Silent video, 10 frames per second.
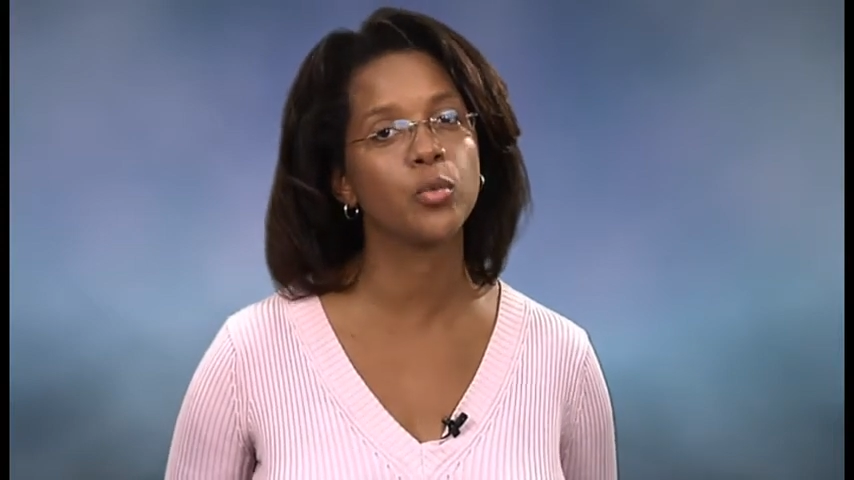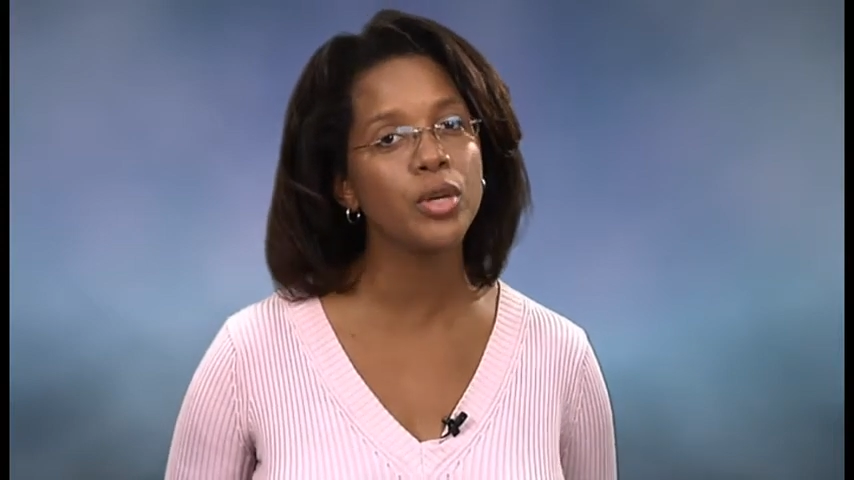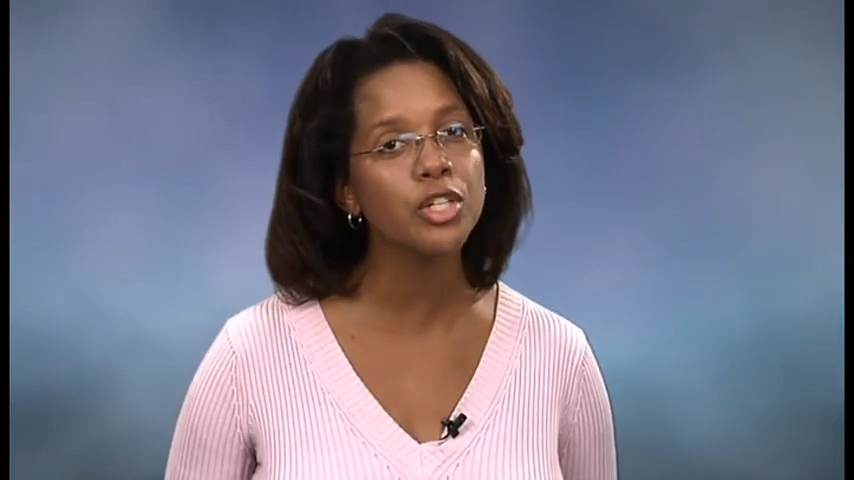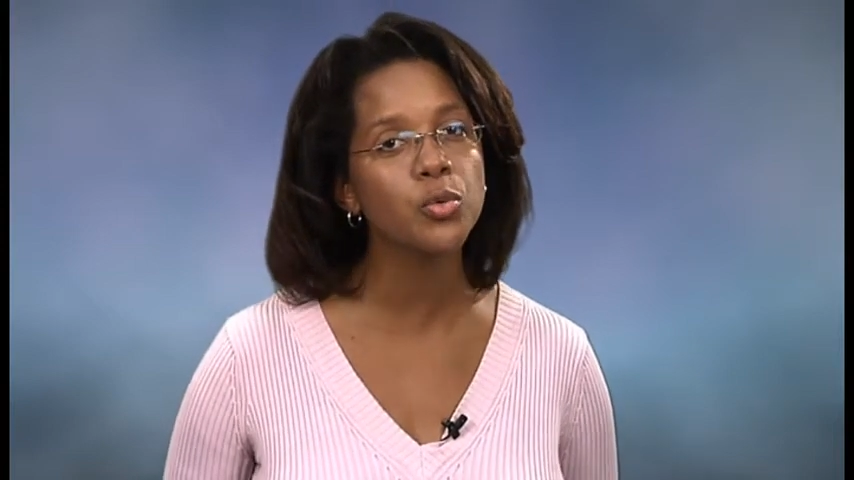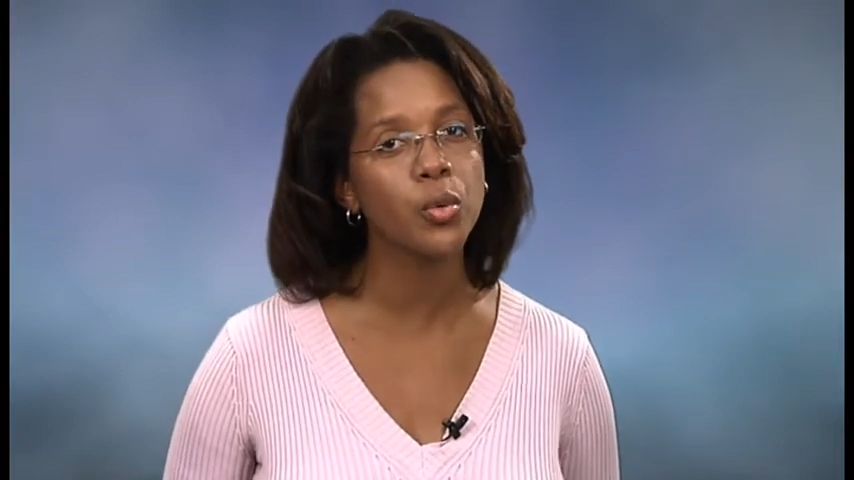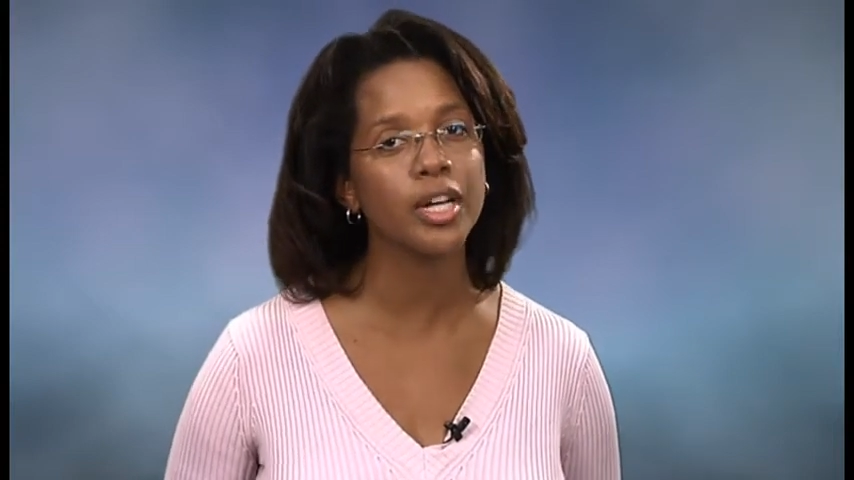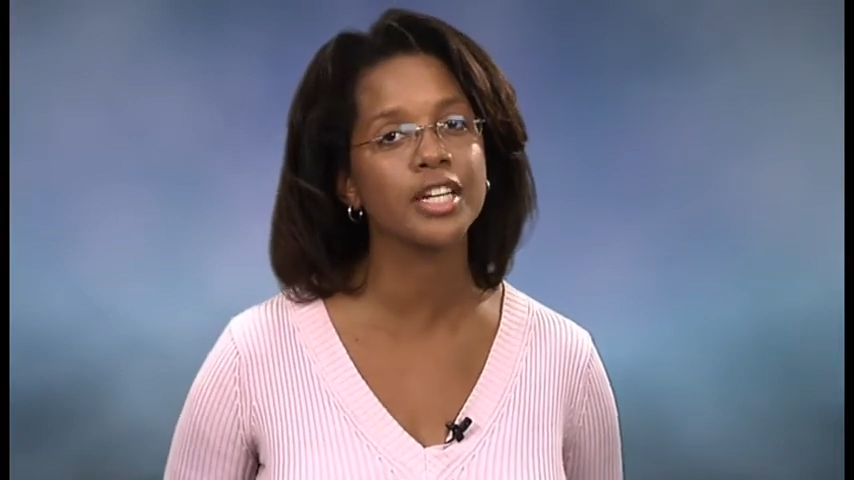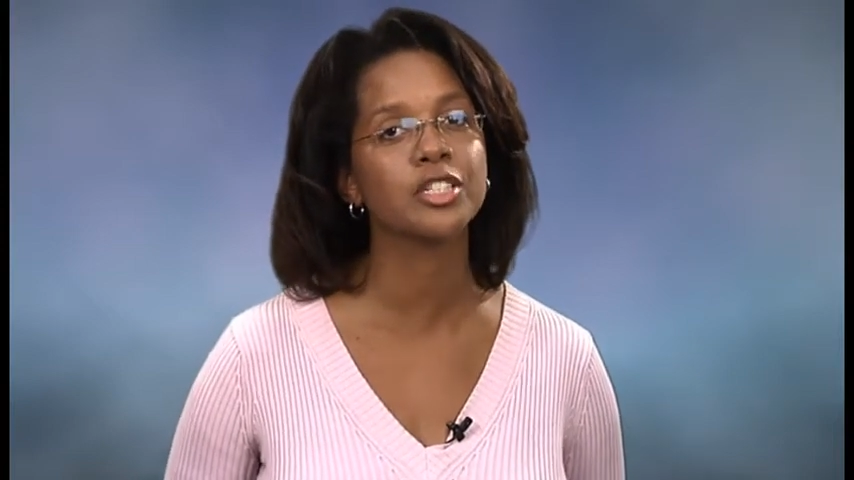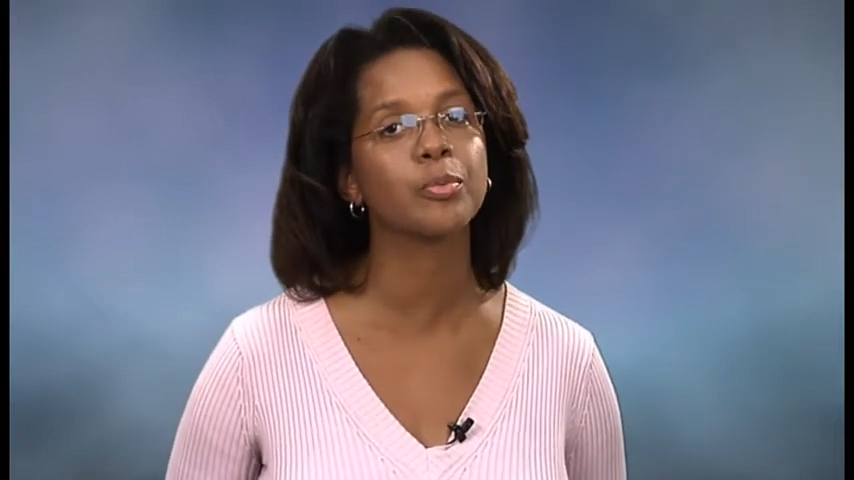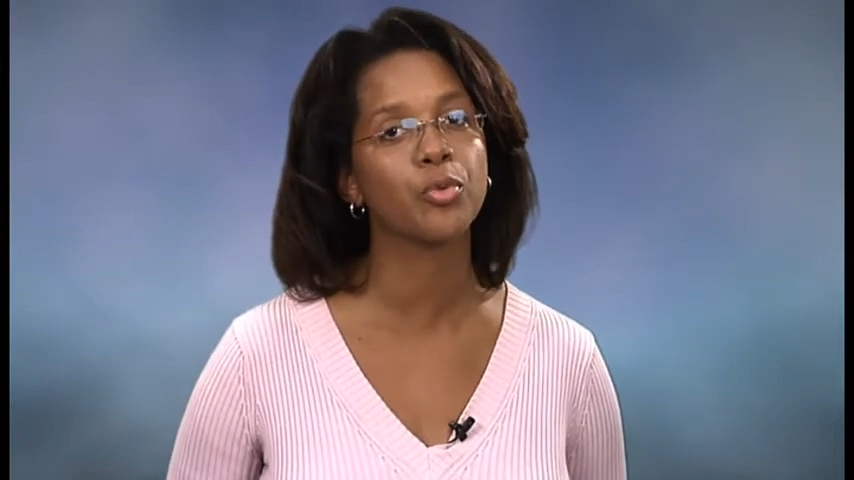which one
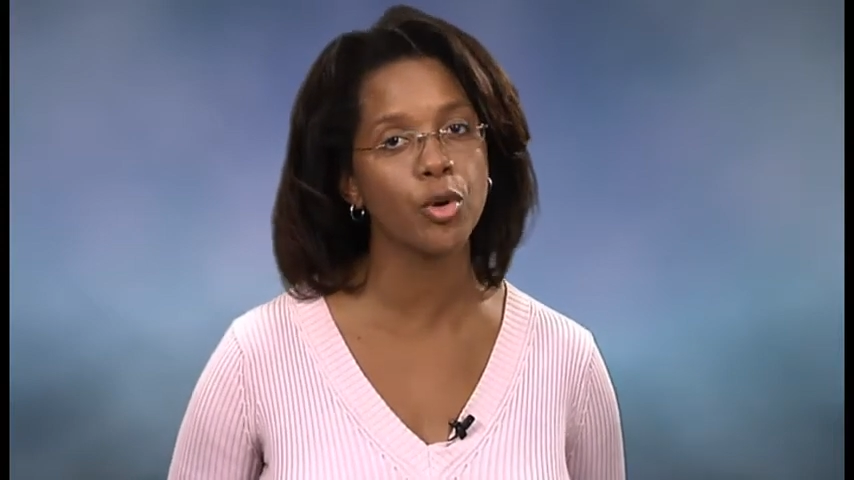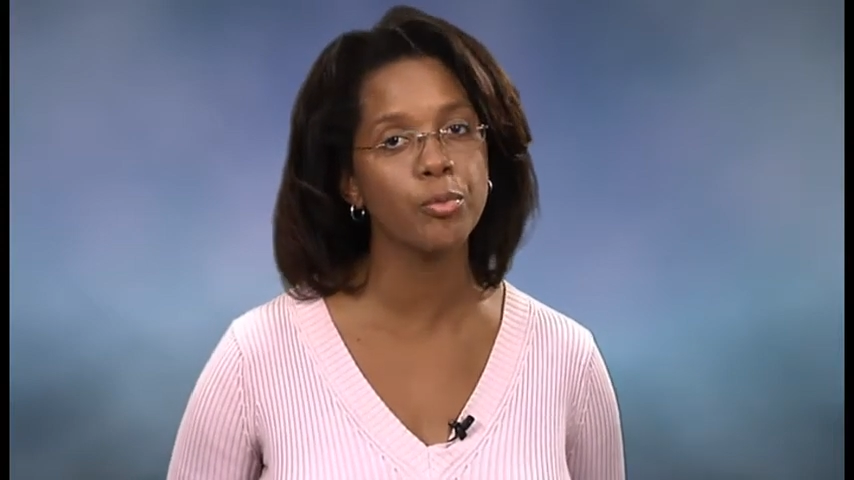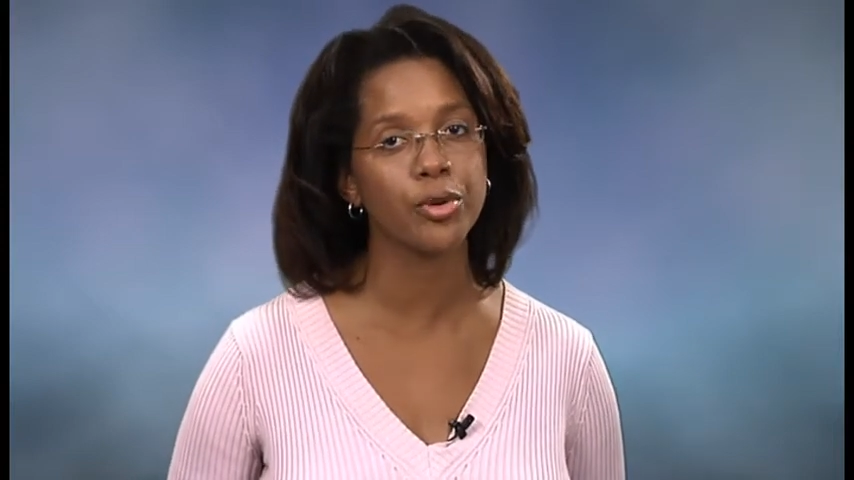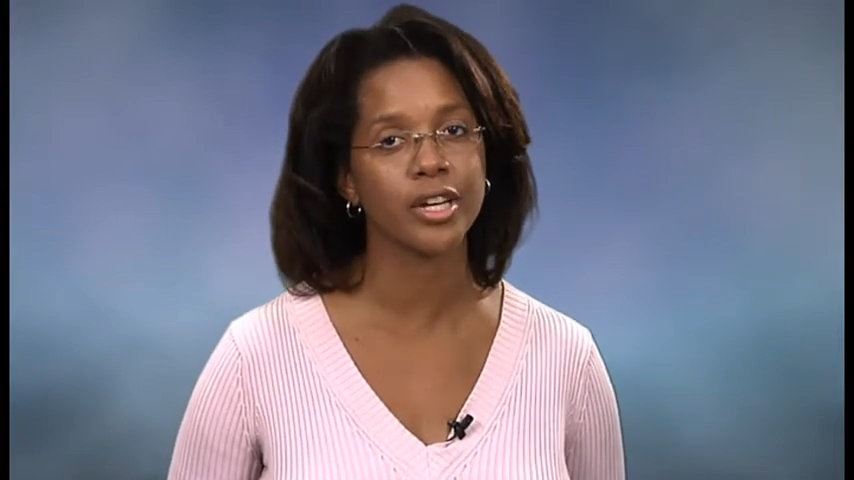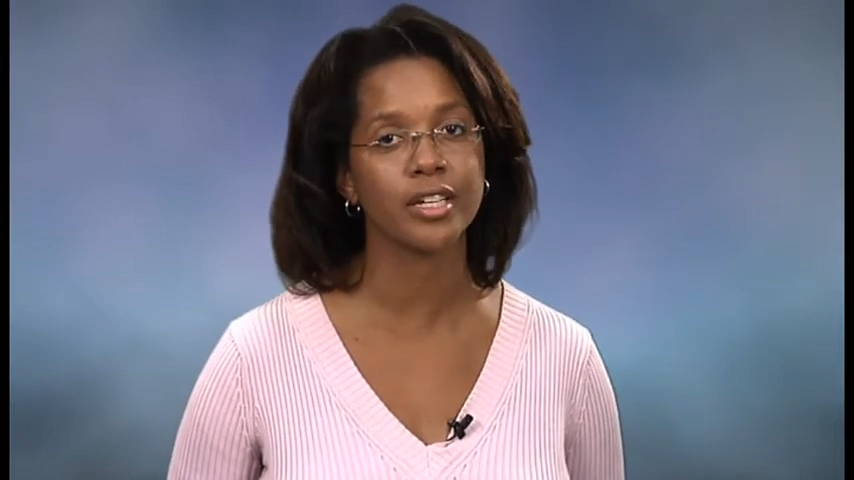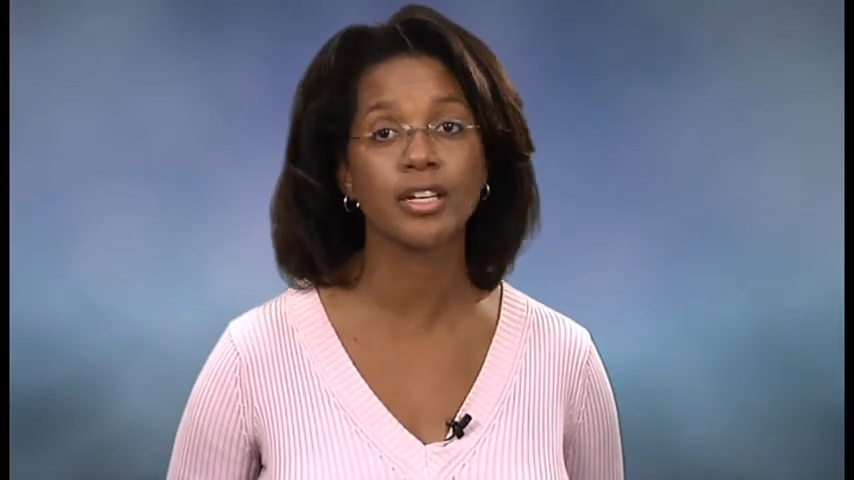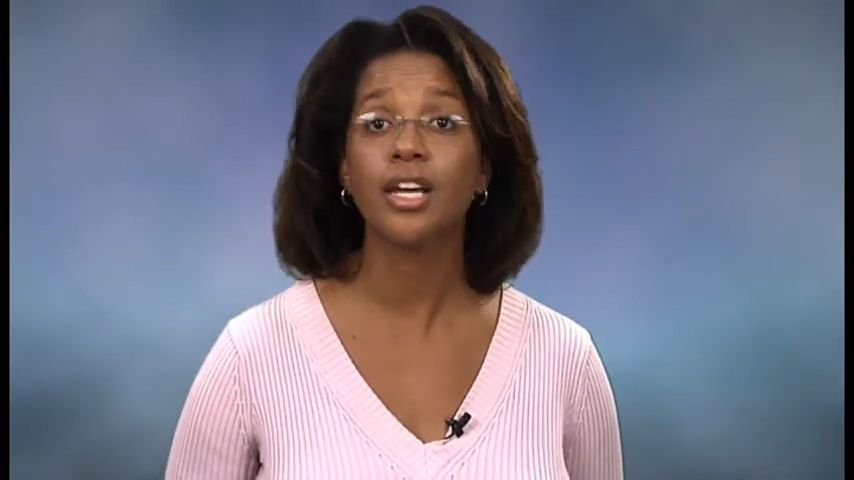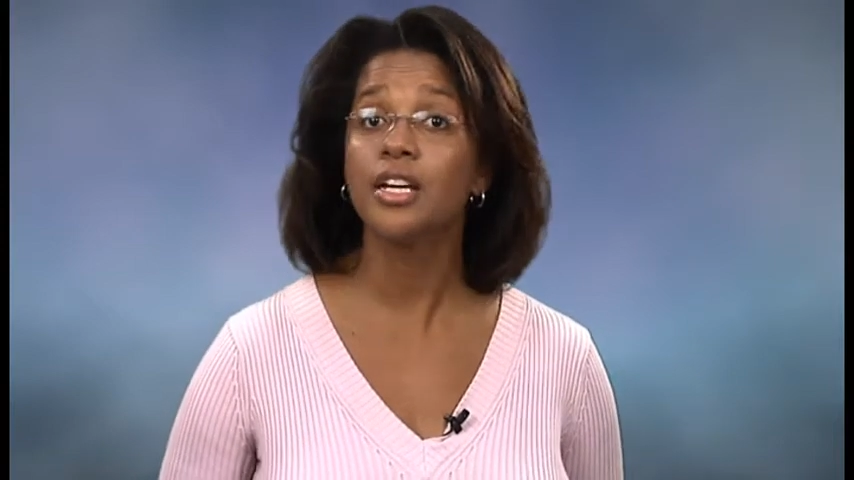is appropriate